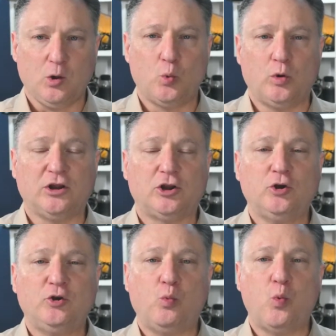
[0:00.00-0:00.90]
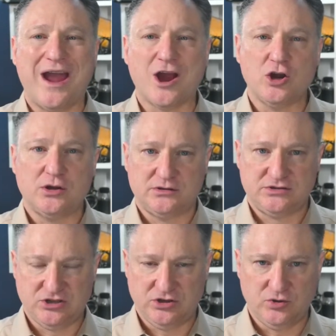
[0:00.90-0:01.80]
We'll include where
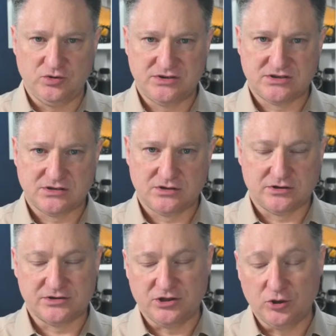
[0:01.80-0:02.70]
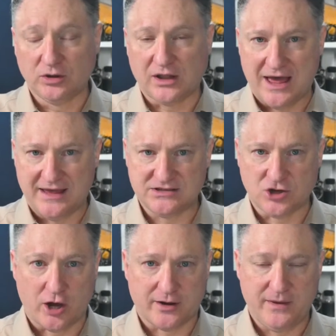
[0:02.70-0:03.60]
to use or to utilize
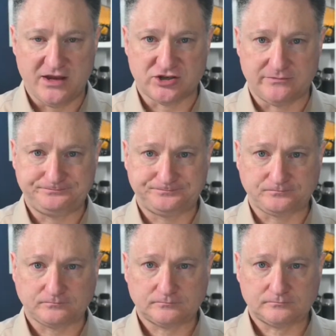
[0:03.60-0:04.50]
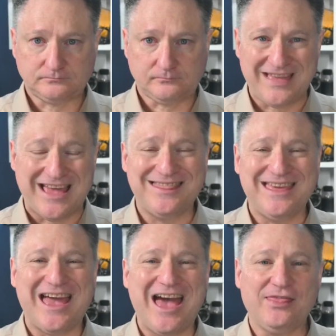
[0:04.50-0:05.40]
automation and
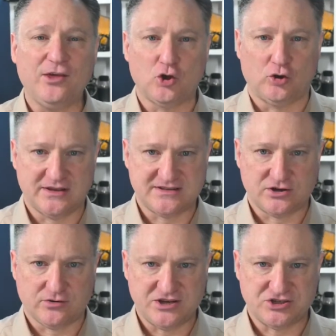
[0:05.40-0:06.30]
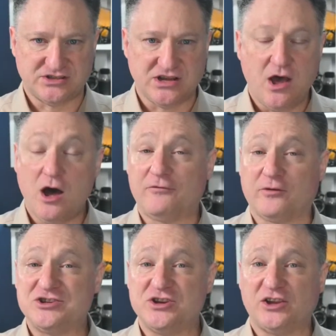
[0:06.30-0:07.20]
the ethical considerations of
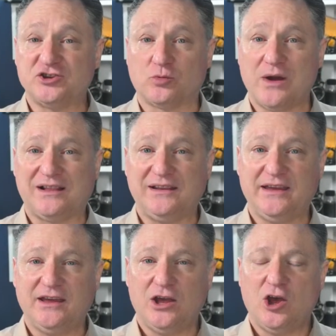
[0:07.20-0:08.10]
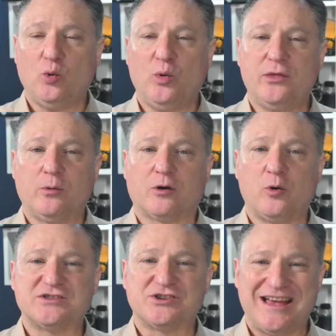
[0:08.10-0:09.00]
reaching out directly when the
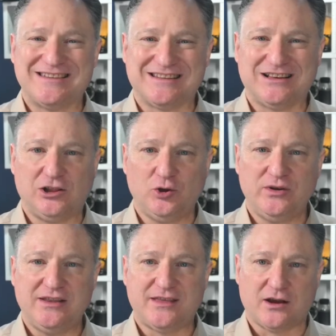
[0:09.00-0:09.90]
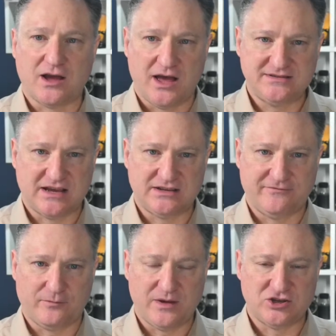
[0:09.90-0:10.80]
requester has included their contact
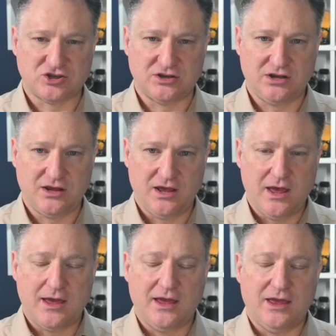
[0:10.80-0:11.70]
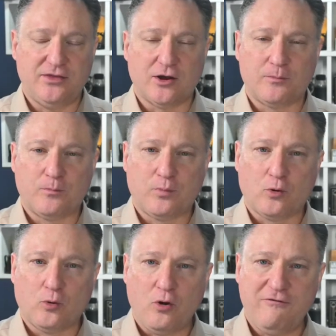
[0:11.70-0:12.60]
information in their
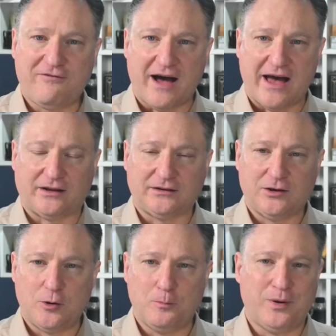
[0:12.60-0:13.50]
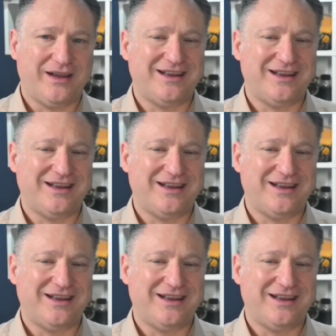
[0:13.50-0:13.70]
profile, but